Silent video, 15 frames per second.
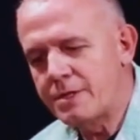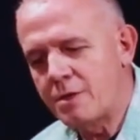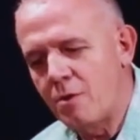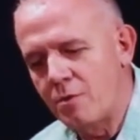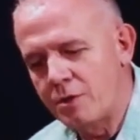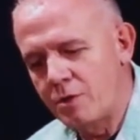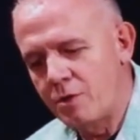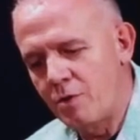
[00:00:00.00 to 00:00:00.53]
so,
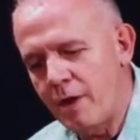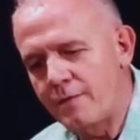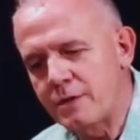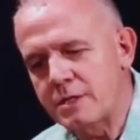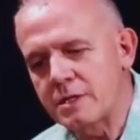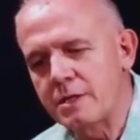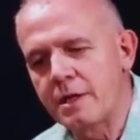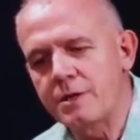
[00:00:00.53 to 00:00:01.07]
when you do have
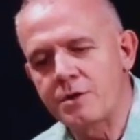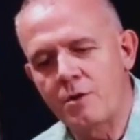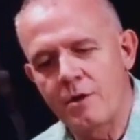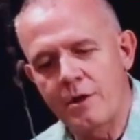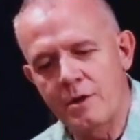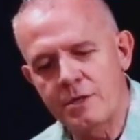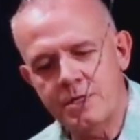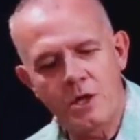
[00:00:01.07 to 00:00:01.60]
this lid
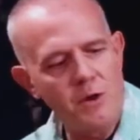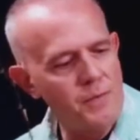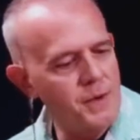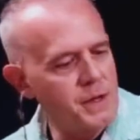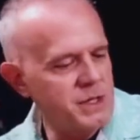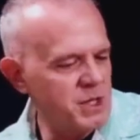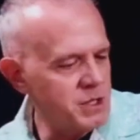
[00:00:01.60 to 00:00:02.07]
during your centerpiece,